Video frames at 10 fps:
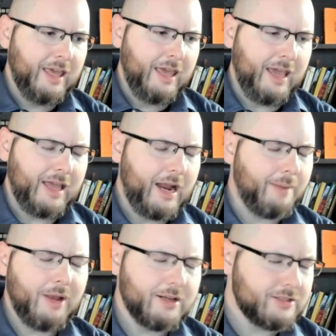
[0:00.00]
And I'm
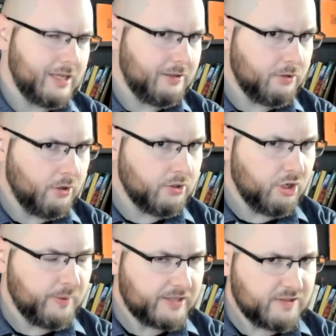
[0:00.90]
not saying don't do
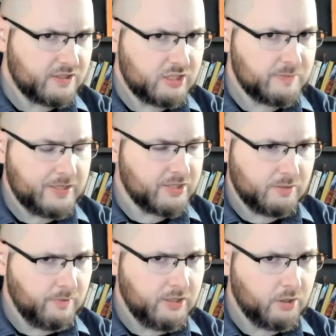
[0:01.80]
hermeneutics of
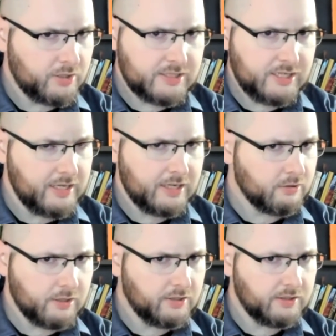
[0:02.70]
suspicion. We know
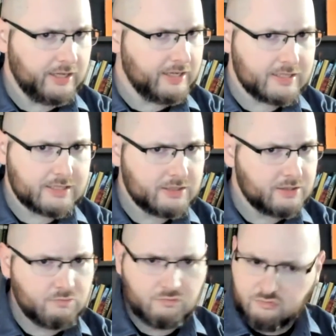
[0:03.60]
critical thinking is
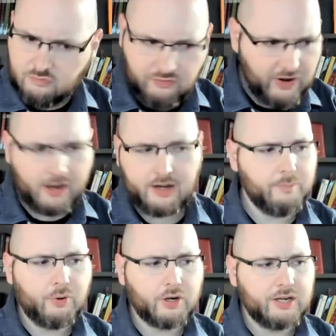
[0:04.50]
very
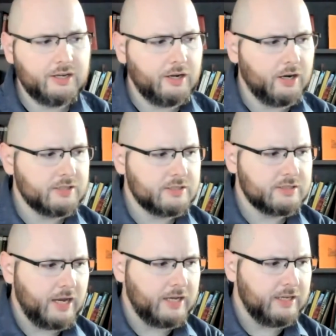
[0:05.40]
important in our
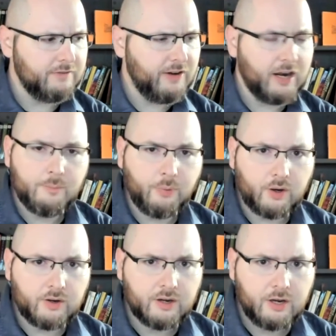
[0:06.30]
society and very
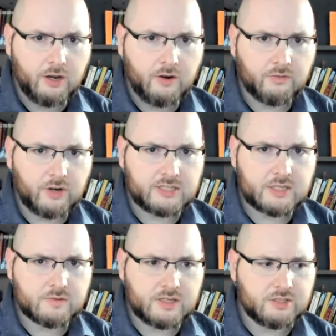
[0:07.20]
important for us
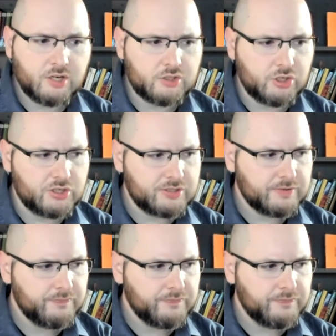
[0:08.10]
as researchers.